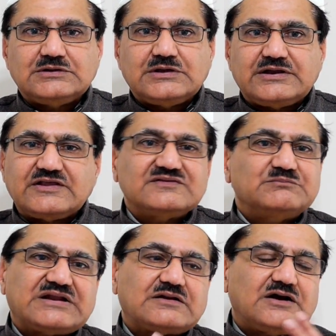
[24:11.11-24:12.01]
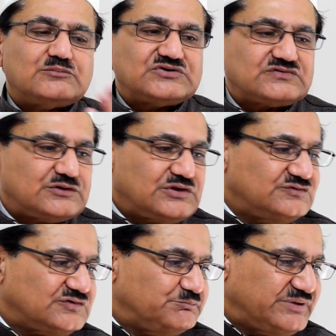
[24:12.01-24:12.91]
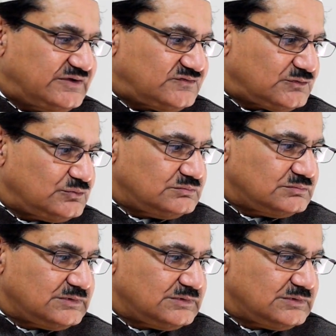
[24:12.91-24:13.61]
It doesn't matter how much the teacher beats you,